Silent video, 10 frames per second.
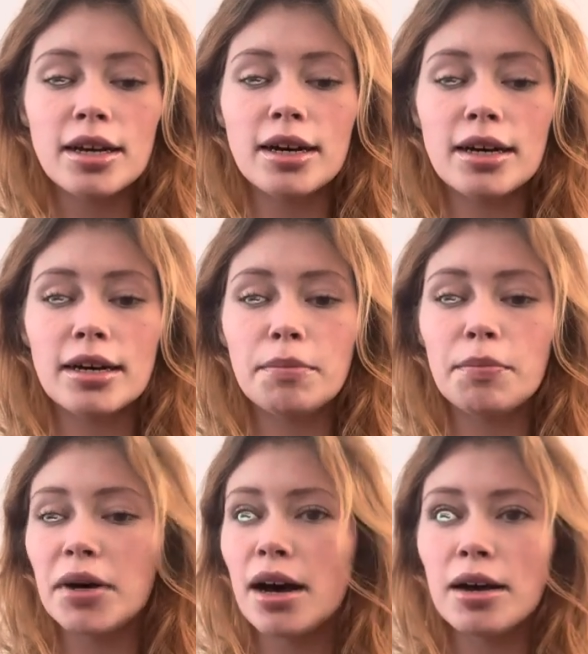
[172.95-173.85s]

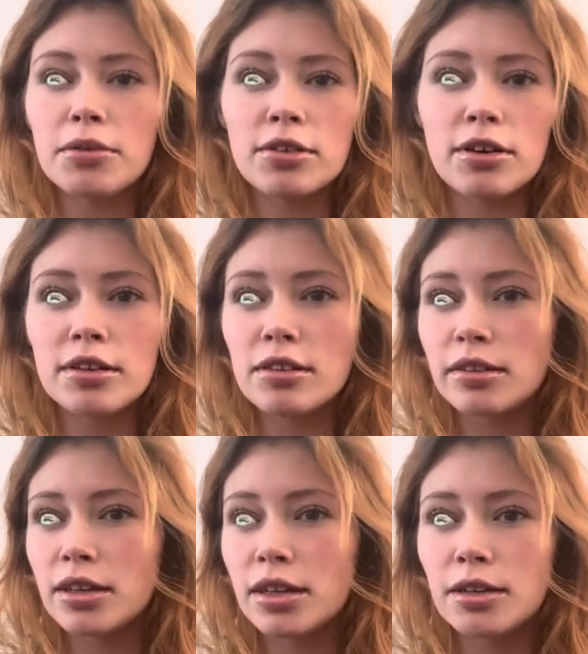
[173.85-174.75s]
But I was
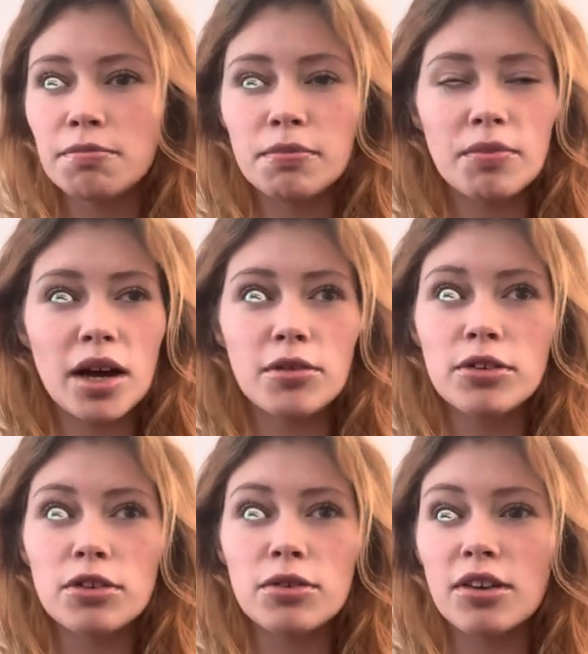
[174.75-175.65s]

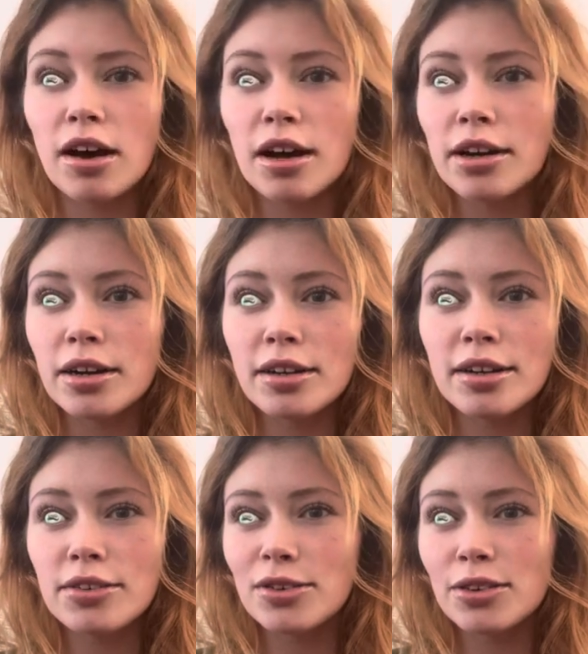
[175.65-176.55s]
so tired
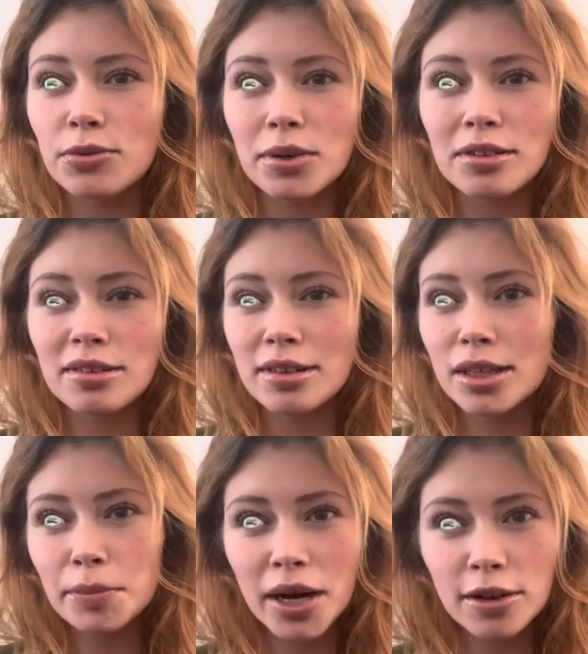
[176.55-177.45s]
because you just want to
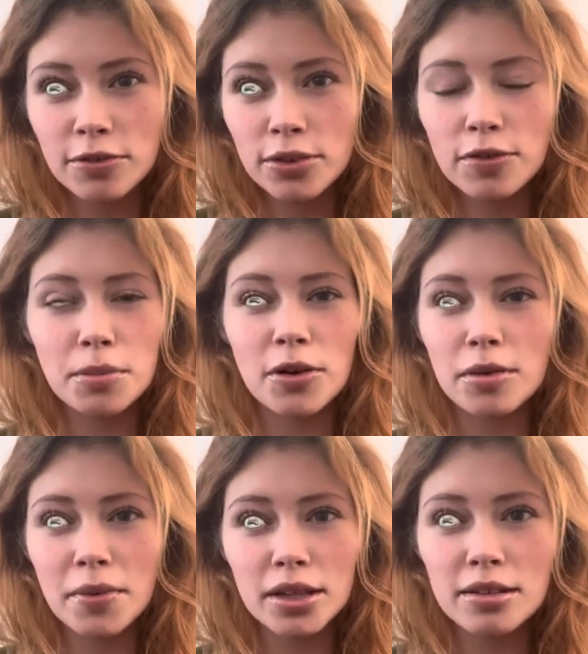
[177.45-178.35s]
sleep after from all the
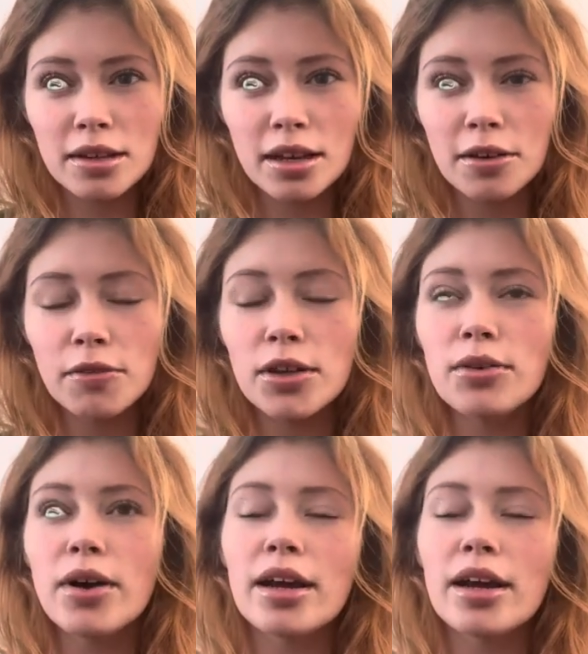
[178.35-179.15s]
meds they give you.